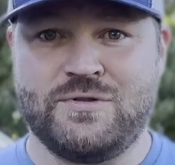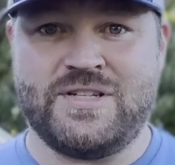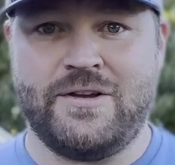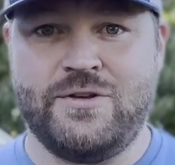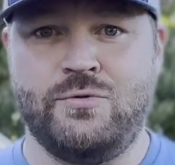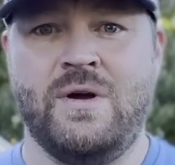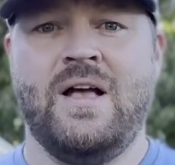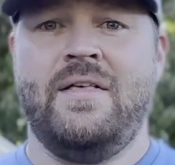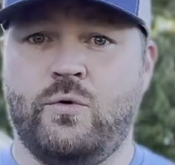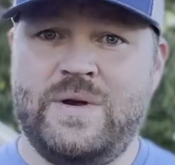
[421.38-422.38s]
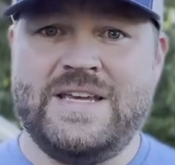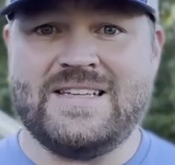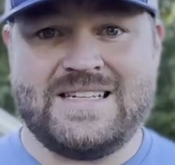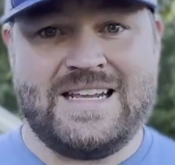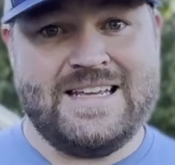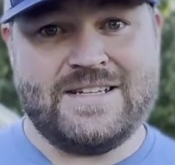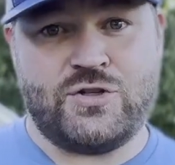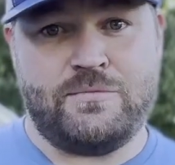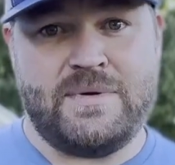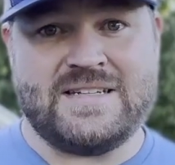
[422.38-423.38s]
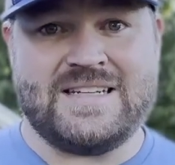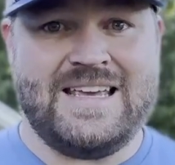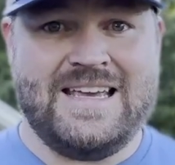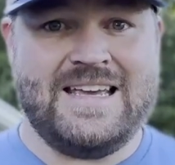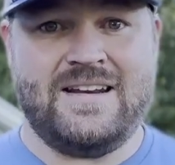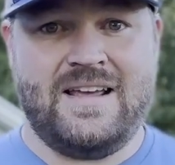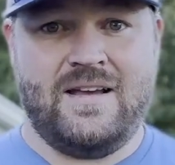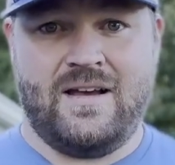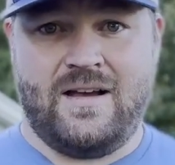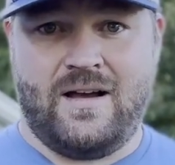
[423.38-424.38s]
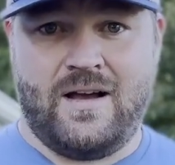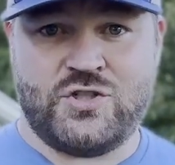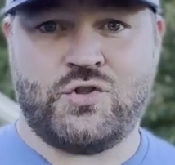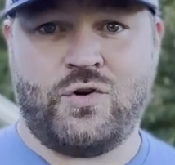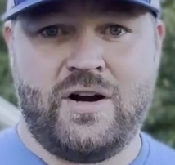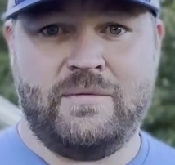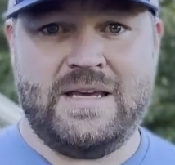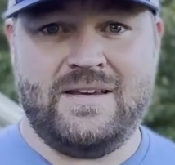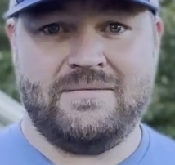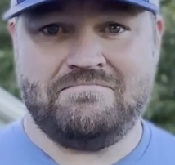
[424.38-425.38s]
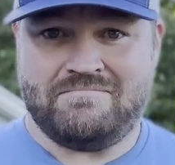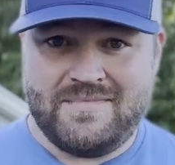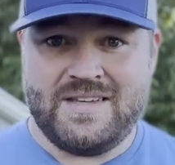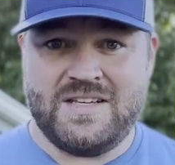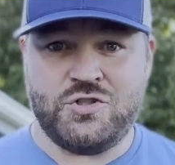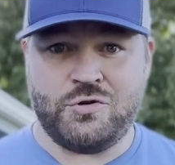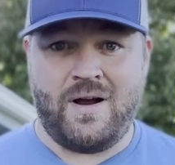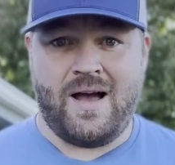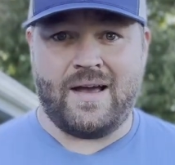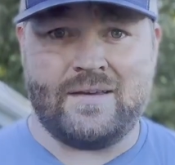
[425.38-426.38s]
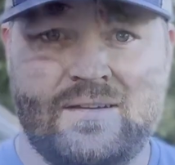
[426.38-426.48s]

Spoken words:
will tell you the weakest instrument in astronomy is your eye.